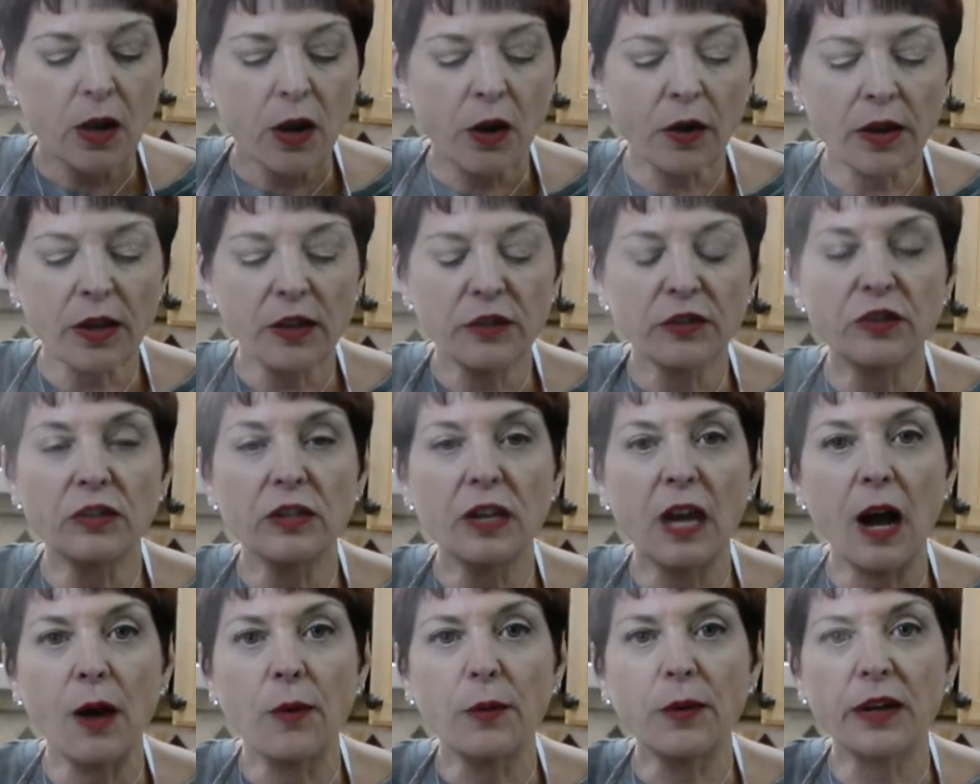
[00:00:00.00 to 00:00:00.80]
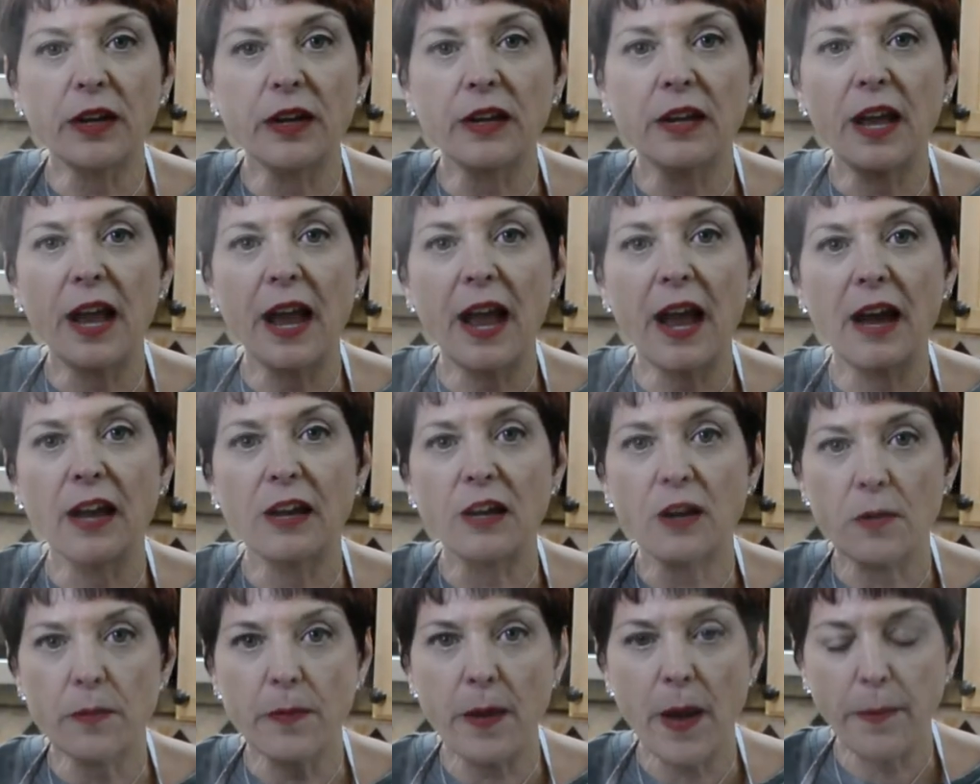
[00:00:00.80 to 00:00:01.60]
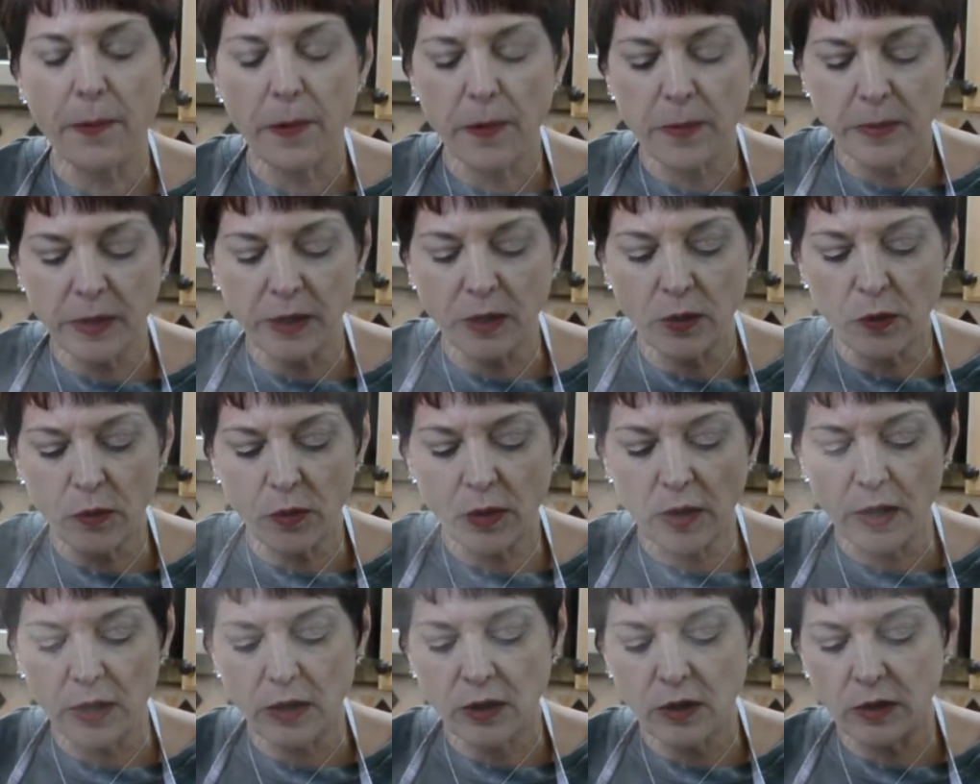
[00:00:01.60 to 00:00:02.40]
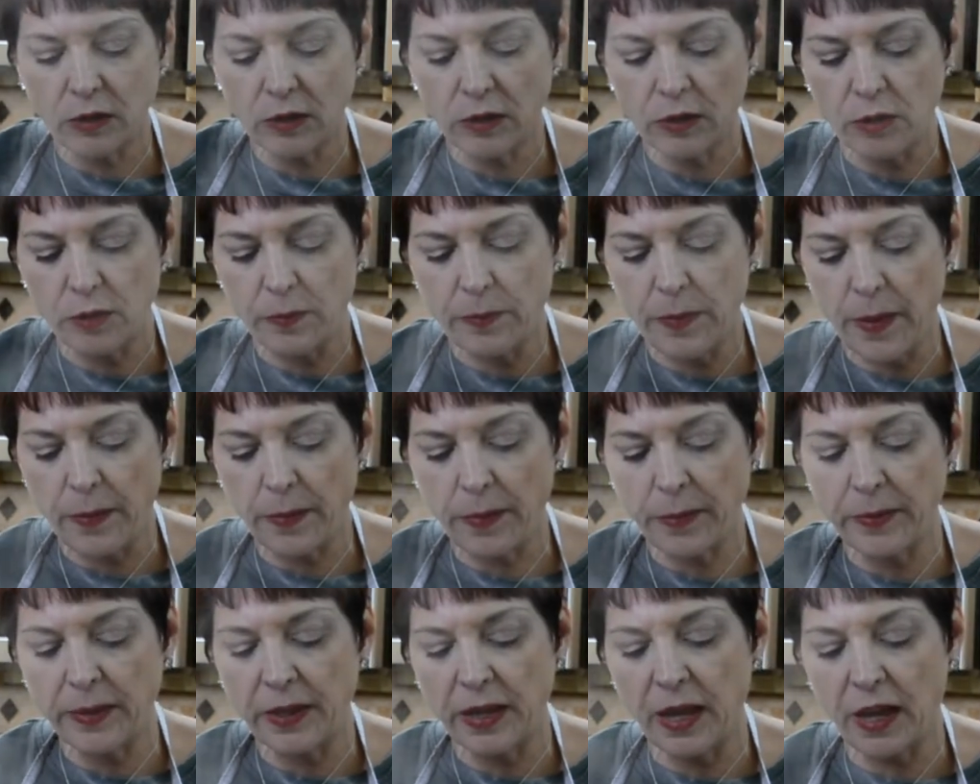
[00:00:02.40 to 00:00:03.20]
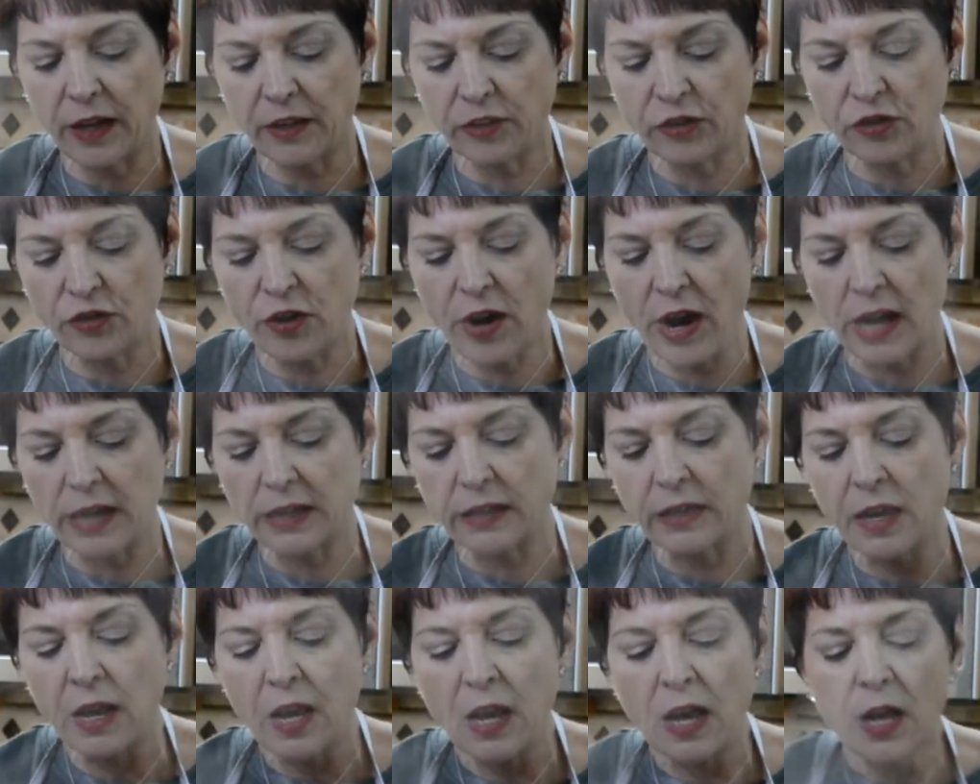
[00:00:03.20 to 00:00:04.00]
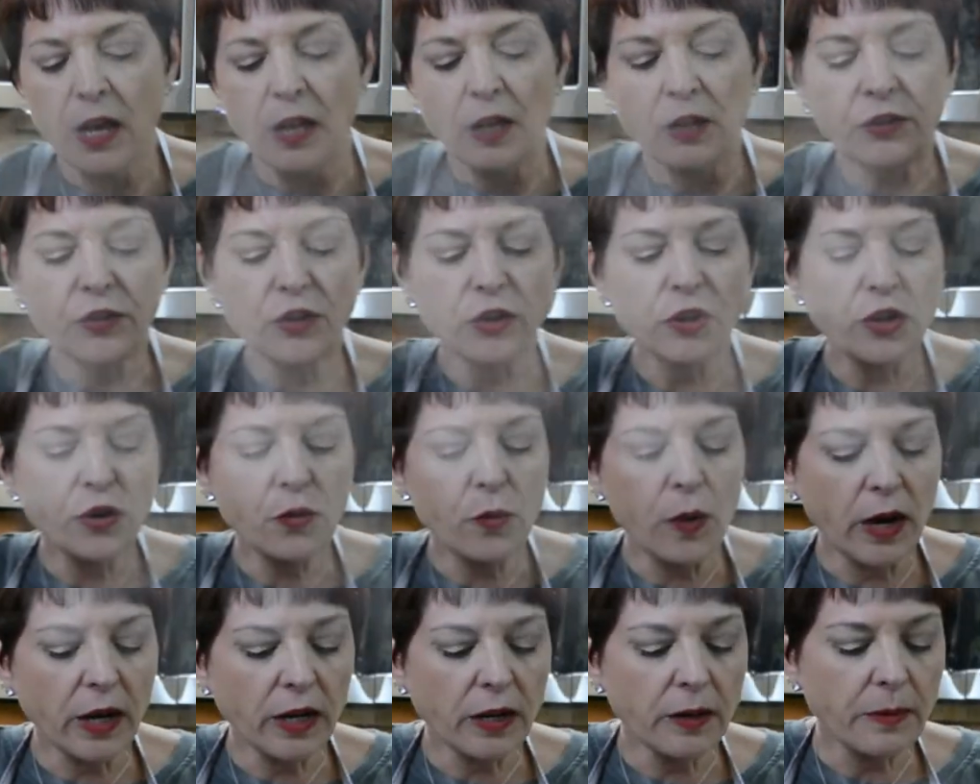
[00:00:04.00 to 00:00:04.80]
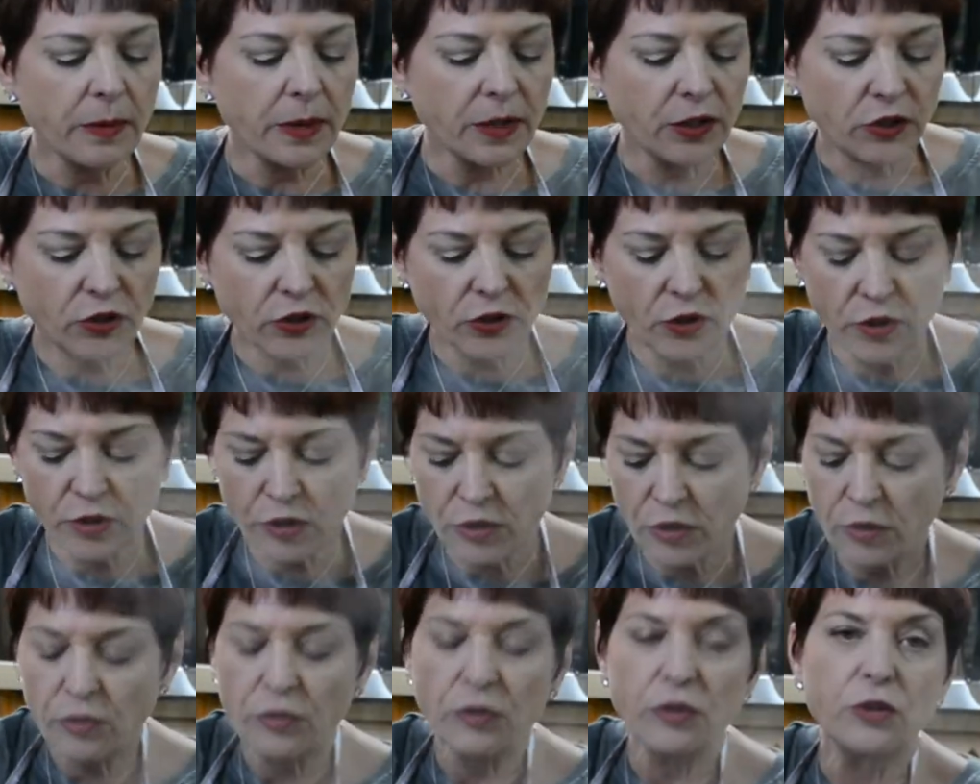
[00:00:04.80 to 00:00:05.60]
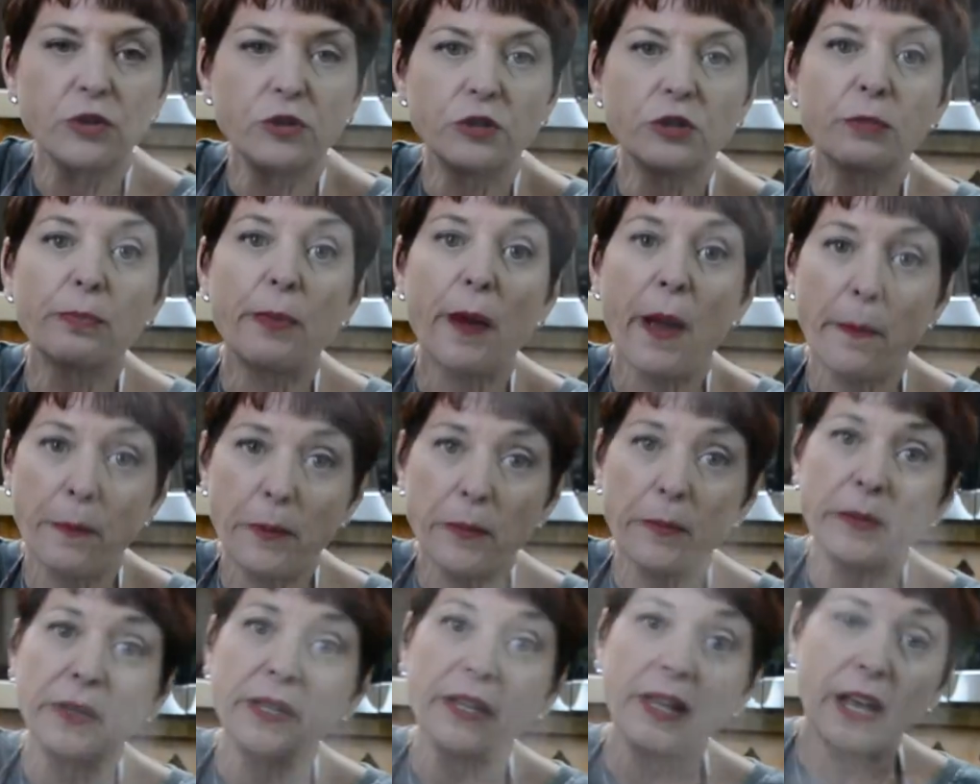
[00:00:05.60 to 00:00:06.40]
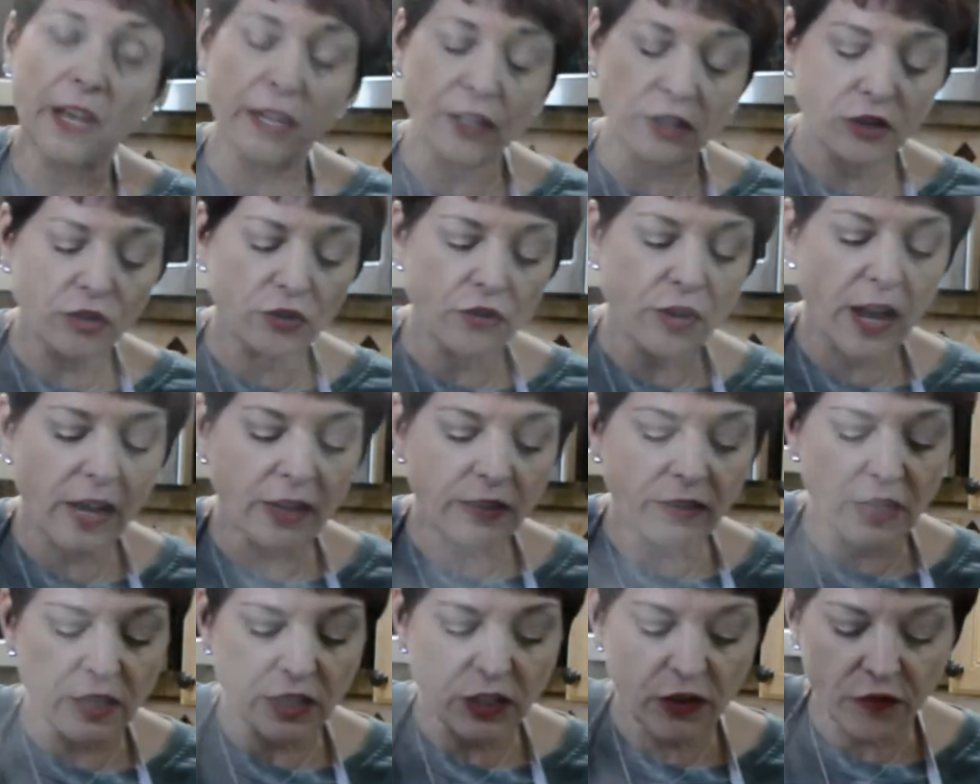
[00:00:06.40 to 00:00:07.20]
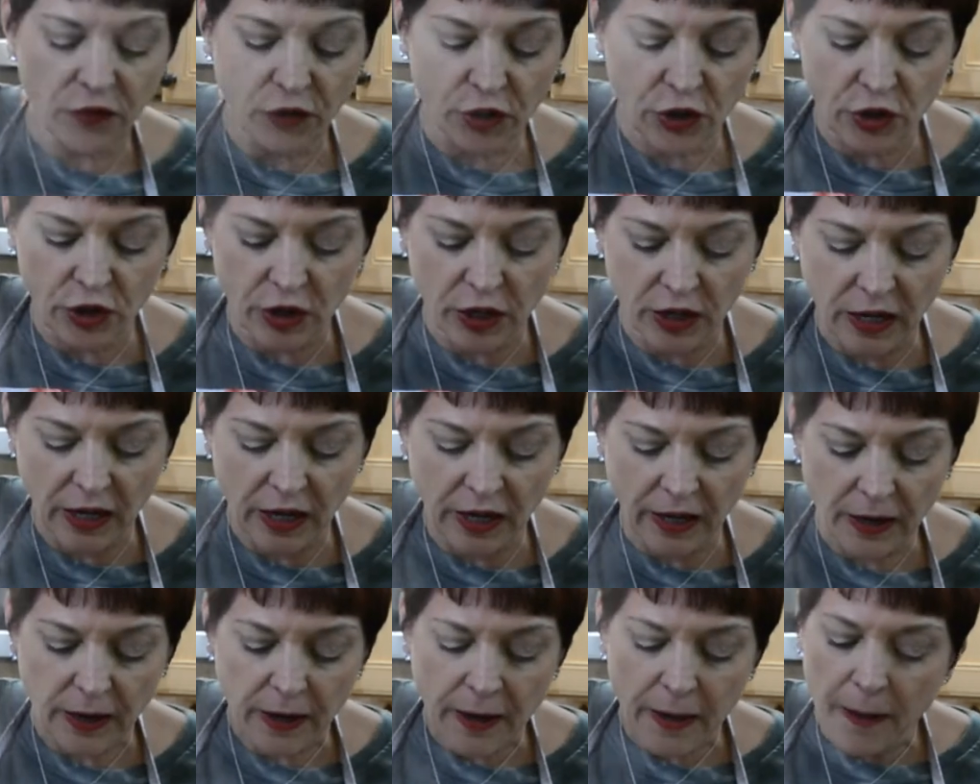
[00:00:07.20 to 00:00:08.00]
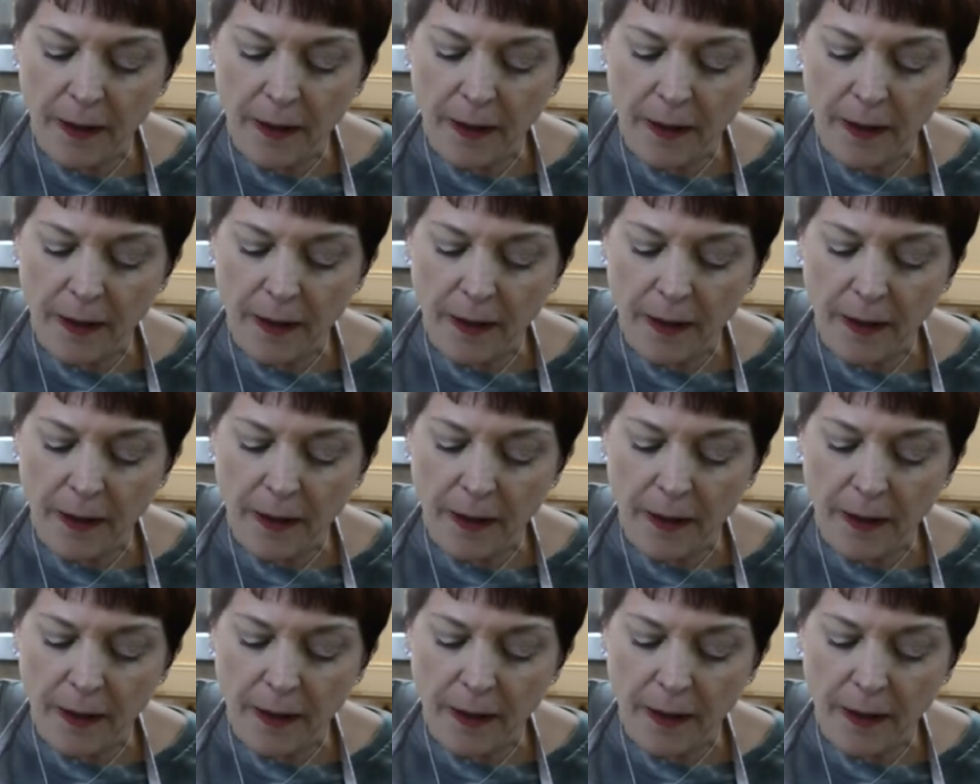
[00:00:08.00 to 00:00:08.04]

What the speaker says: Okay, so now we're gonna add our peppermint oil or peppermint extract. So you wanna make sure you use peppermint extract that's for cooking.